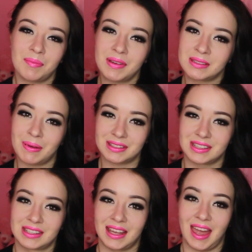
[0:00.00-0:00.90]
it up as
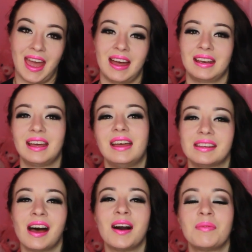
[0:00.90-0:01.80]
best as I can.
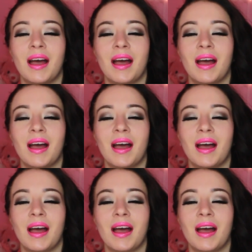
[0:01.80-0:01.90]
Um,